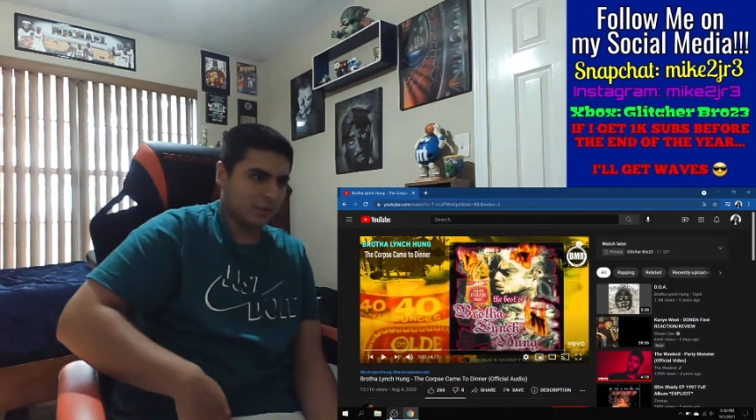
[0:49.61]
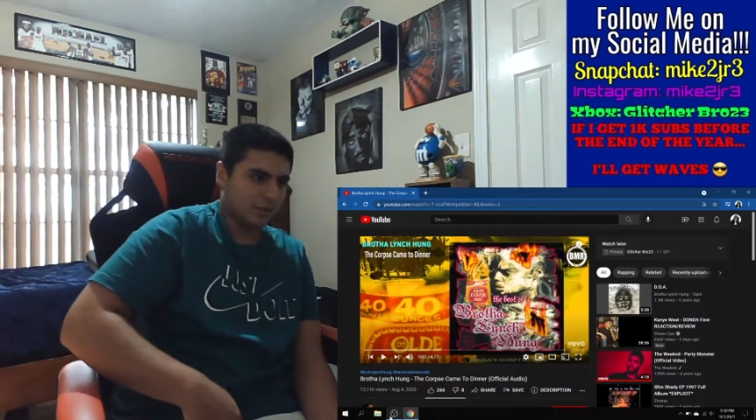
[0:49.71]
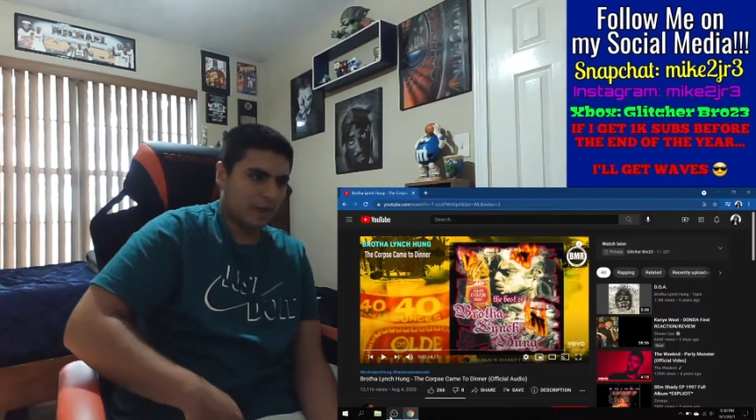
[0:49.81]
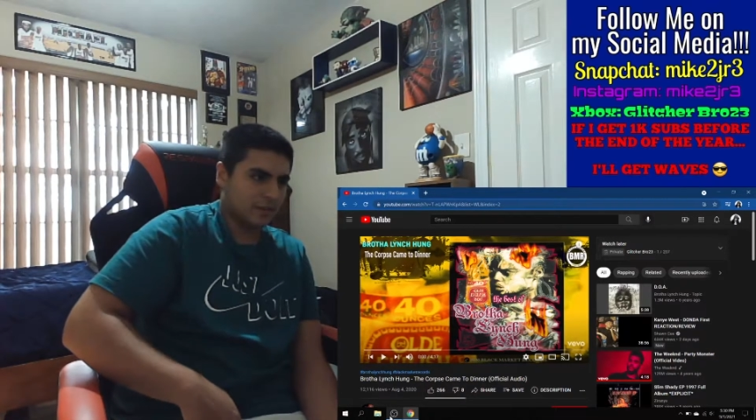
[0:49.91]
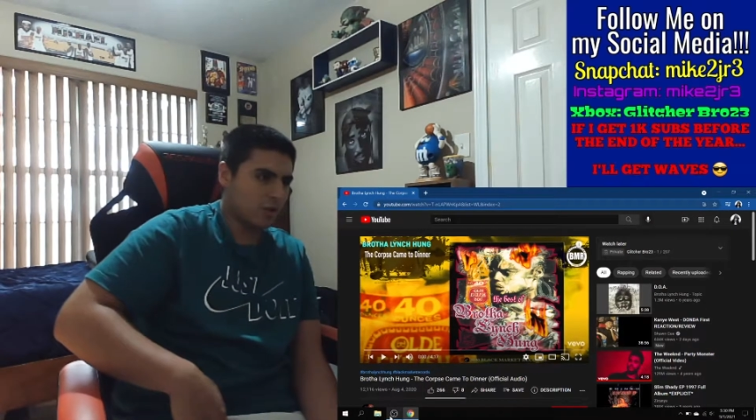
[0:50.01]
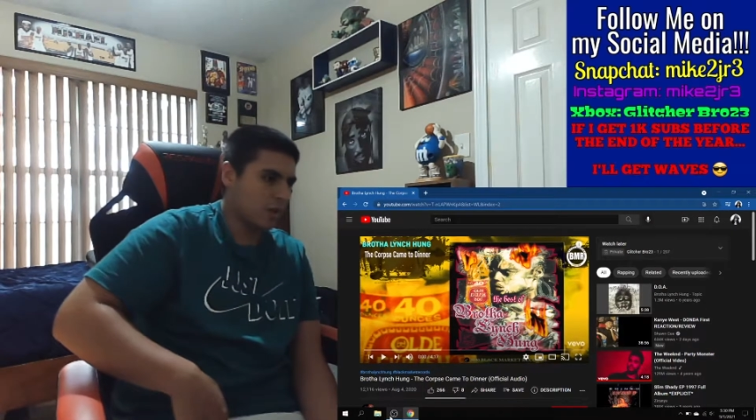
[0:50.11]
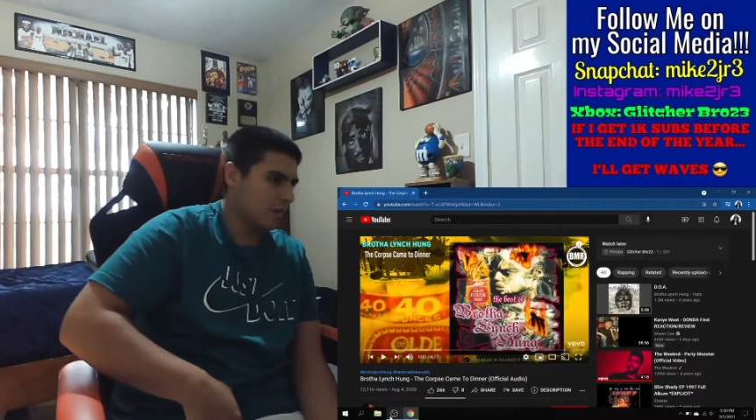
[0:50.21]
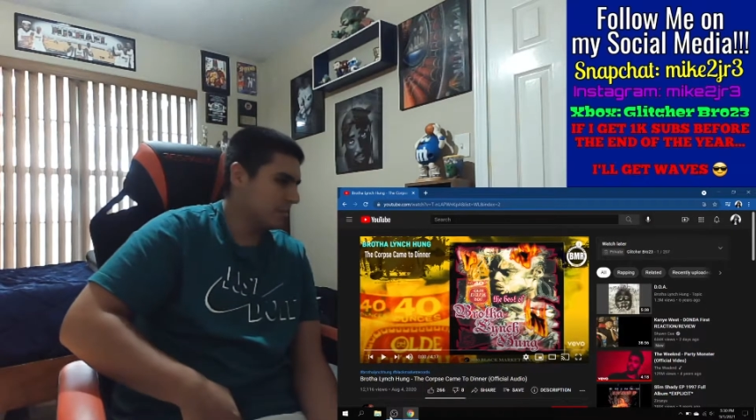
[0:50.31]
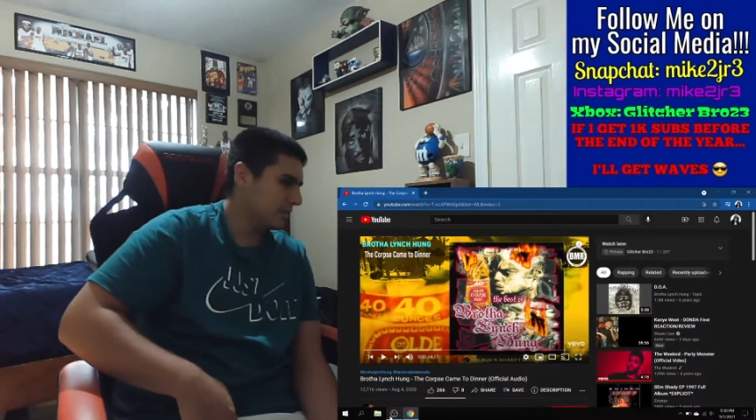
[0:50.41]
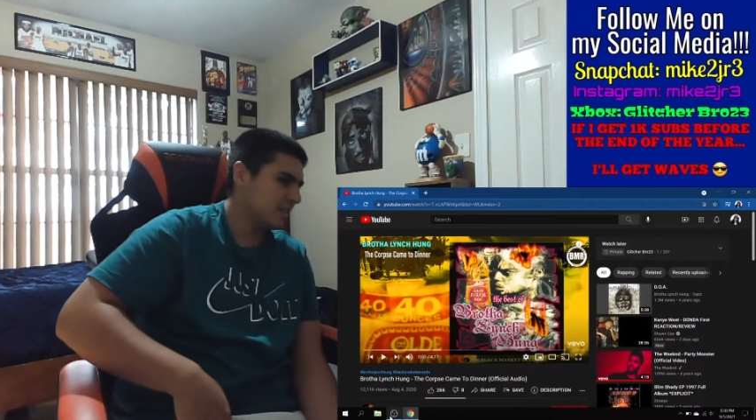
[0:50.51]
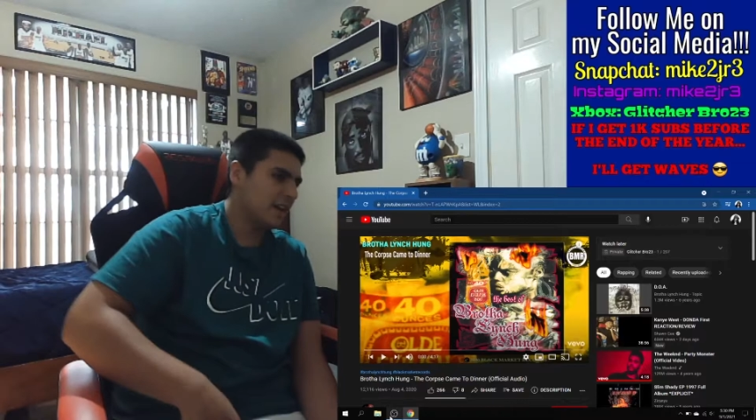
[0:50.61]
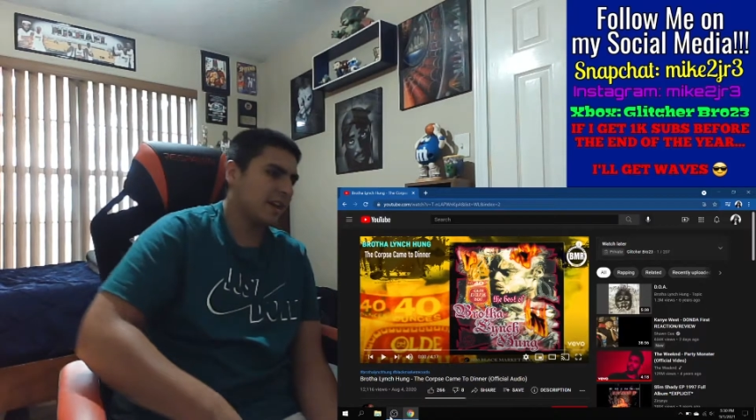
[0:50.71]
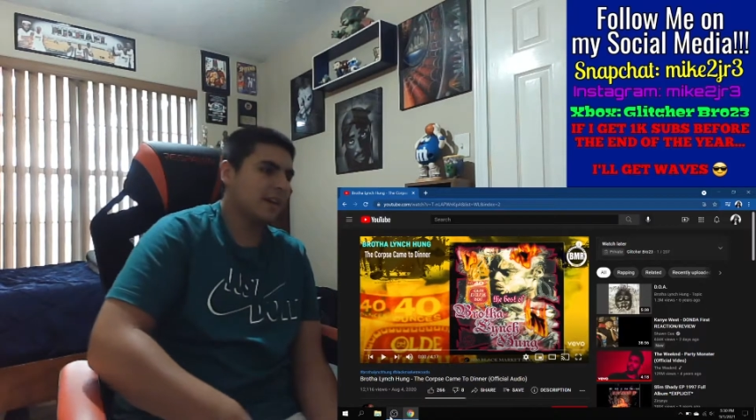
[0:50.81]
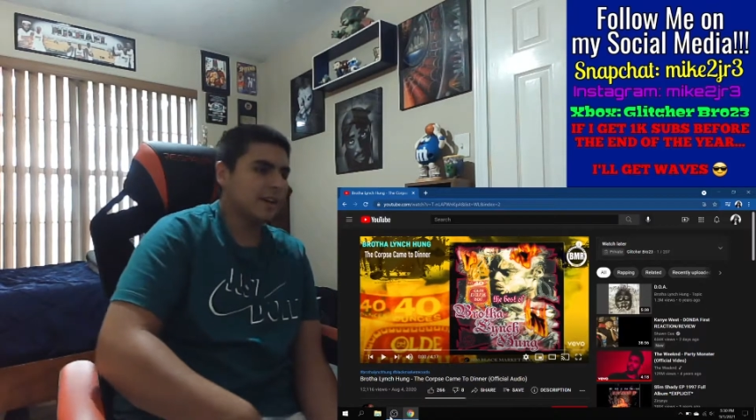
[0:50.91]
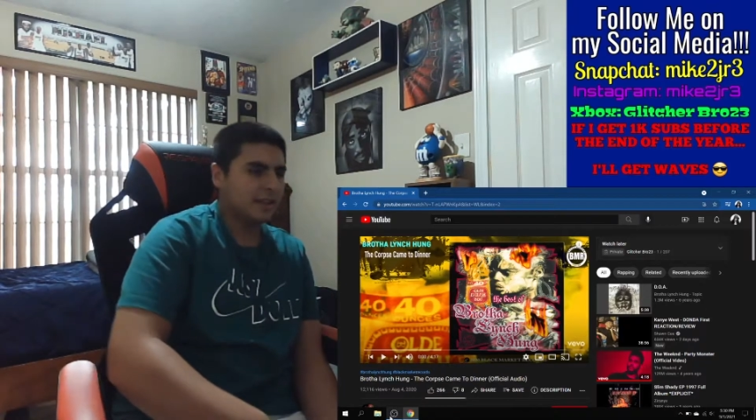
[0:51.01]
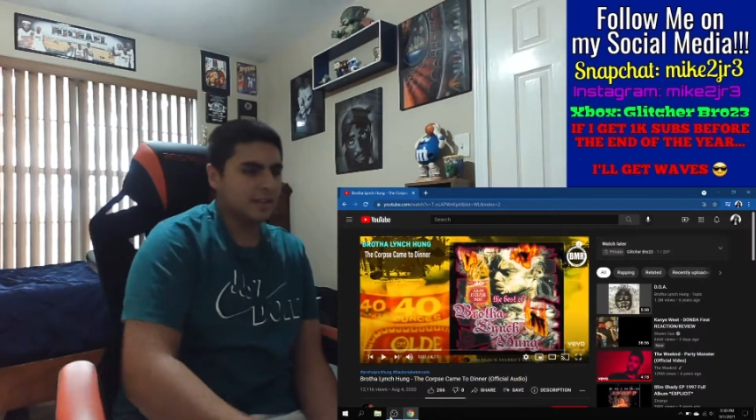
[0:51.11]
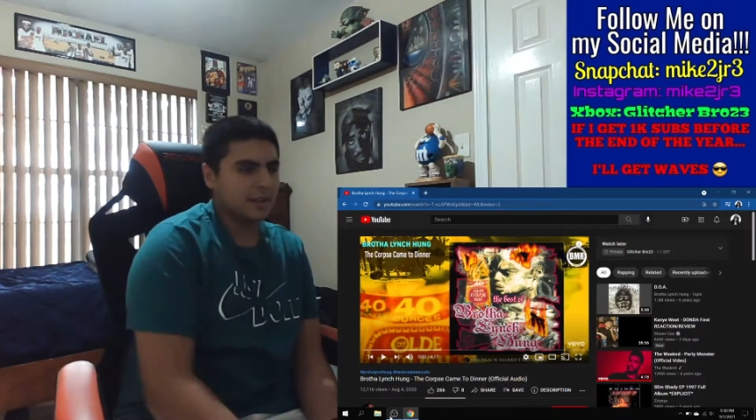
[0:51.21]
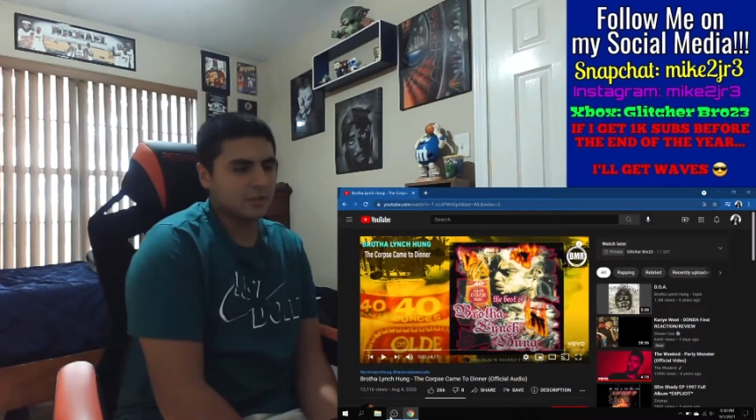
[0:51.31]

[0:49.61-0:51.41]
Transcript: That's all I'm gonna say.